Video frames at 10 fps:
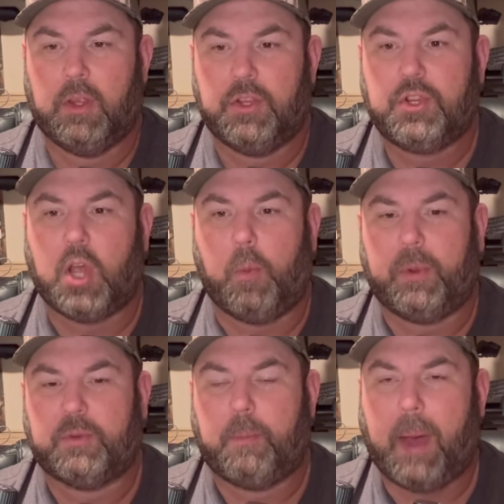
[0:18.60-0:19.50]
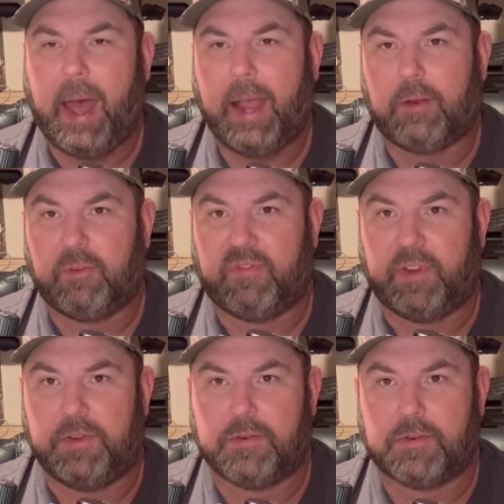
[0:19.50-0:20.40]
This scope is packed with
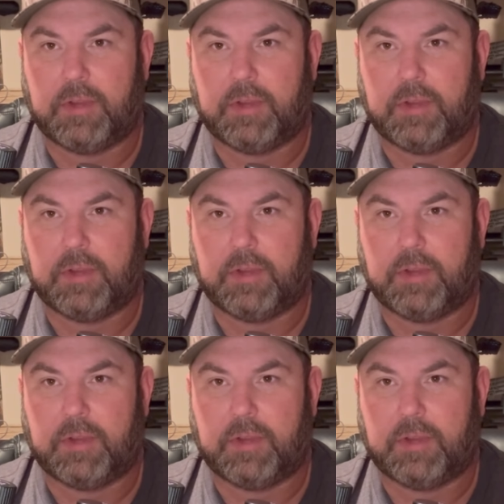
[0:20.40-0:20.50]
features.